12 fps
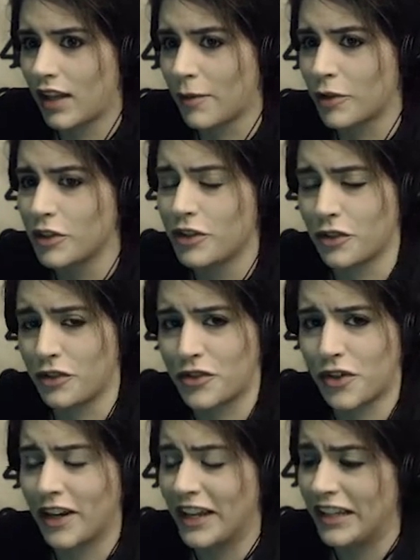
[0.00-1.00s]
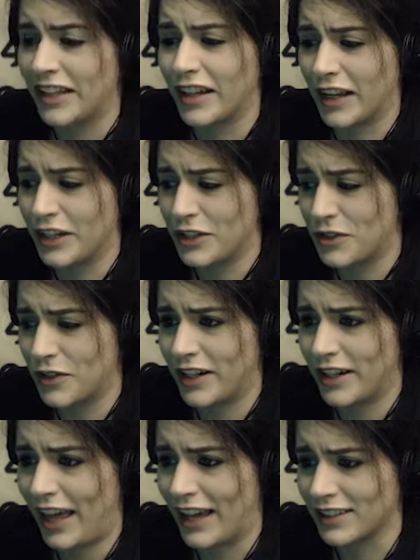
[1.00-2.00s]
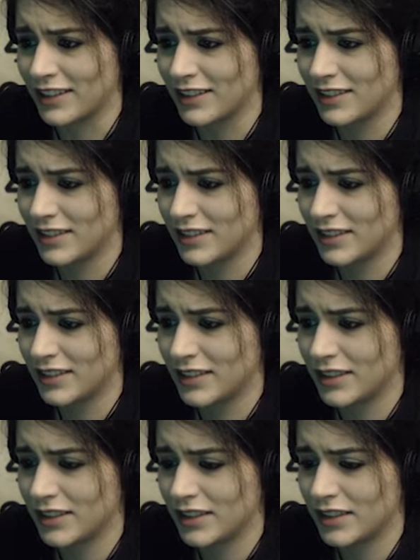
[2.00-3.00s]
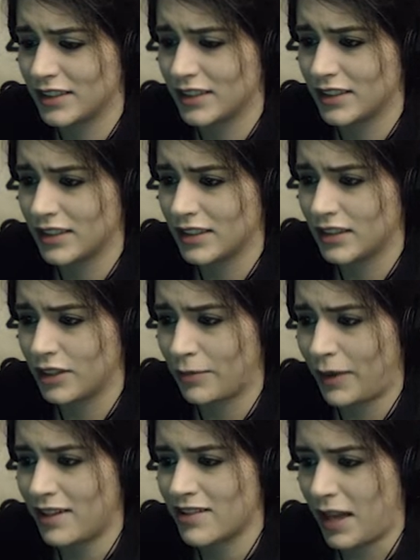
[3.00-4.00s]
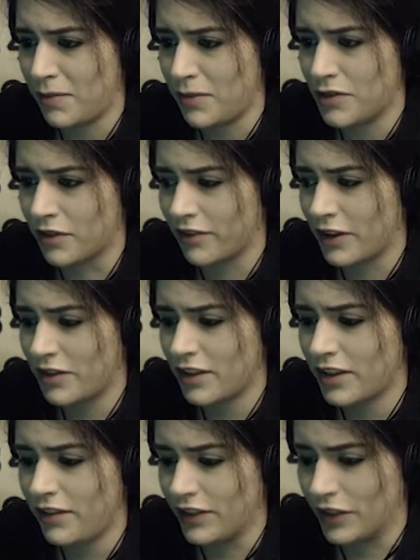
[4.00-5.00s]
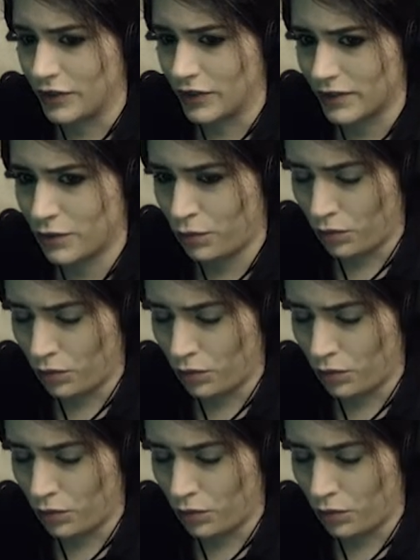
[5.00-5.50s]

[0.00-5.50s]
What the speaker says: I'm going to destroy it like I destroyed that. Your bat is happy to have found nothing of interest.